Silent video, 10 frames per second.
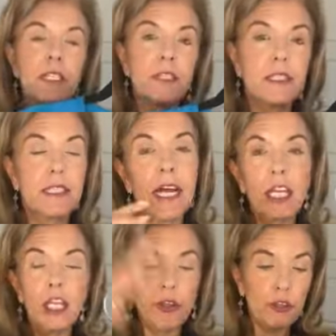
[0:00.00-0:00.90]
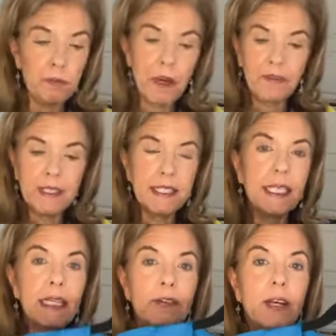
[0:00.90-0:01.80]
enough details, not a huge puffy
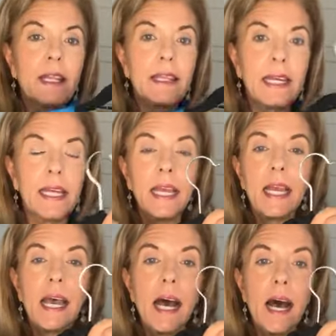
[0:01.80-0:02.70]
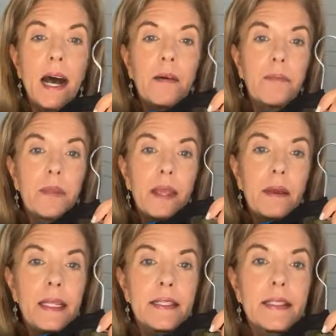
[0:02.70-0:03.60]
sleeve or anything. Um,
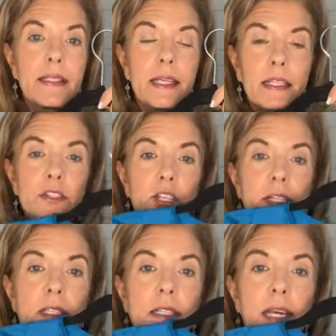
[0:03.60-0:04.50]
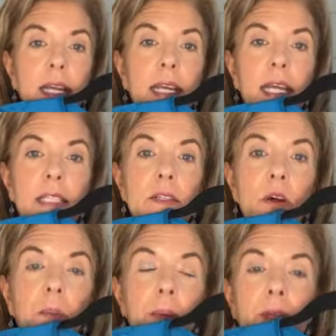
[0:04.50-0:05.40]
it's it's just got a
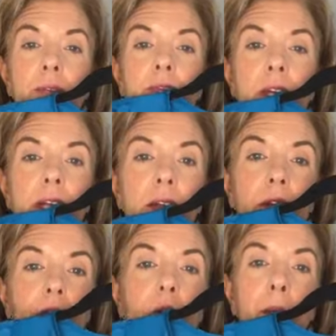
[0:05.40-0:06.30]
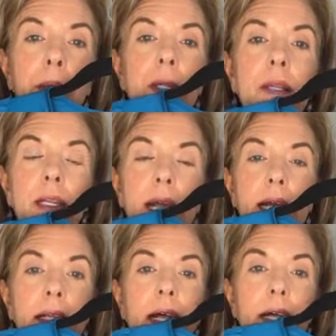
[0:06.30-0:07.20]
nice open V, you know, open
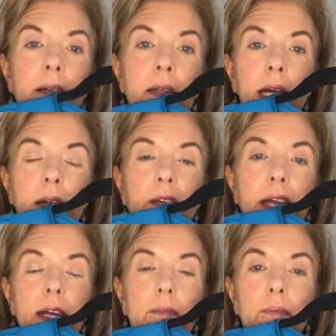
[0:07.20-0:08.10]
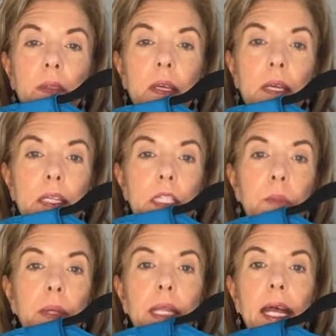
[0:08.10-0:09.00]
neckline, kind of a um,
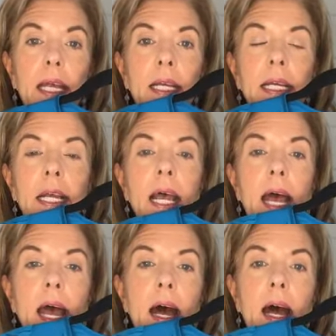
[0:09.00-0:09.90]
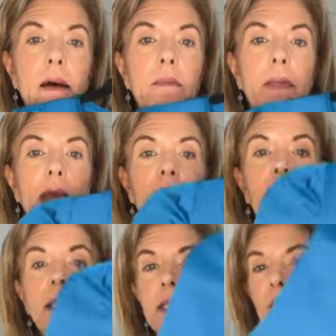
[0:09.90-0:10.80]
split neck, um,
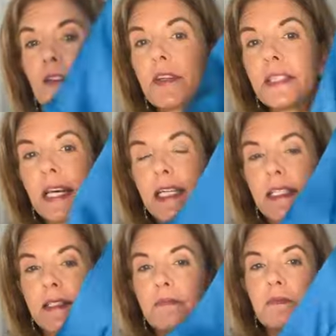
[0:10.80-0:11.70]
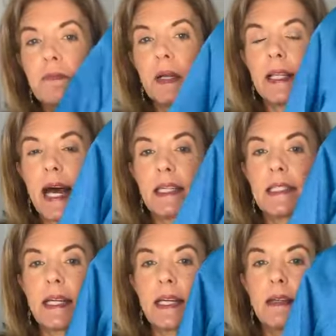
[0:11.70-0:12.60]
and then it's got this nice
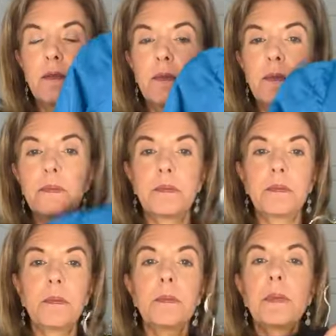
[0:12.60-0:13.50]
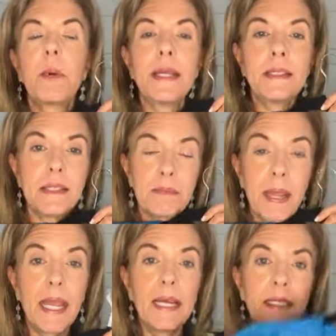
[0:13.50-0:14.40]
elastic
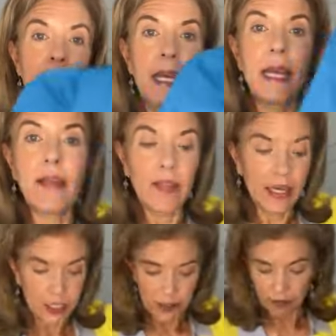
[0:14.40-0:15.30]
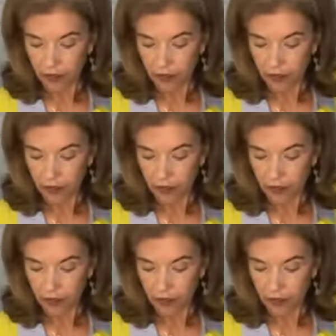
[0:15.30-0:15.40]
waistband and then it